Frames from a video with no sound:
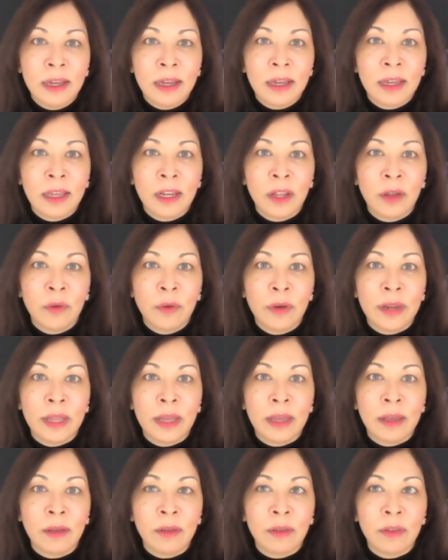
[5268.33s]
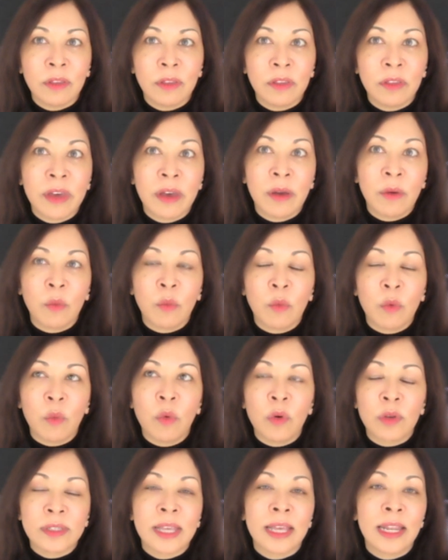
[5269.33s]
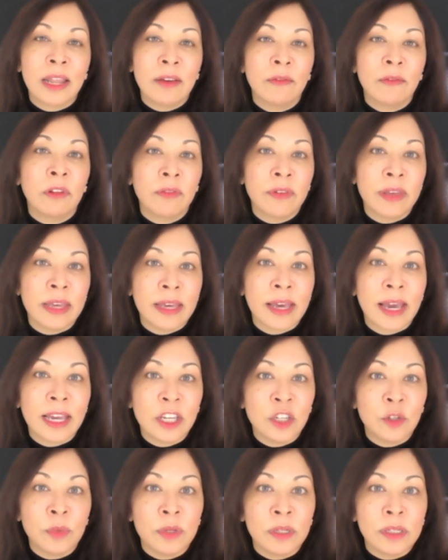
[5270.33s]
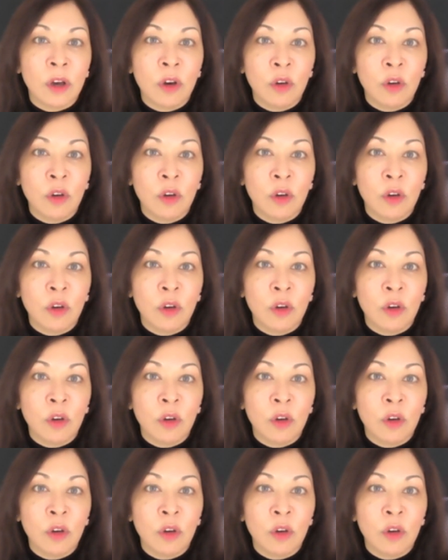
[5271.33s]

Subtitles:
what's their level of engagement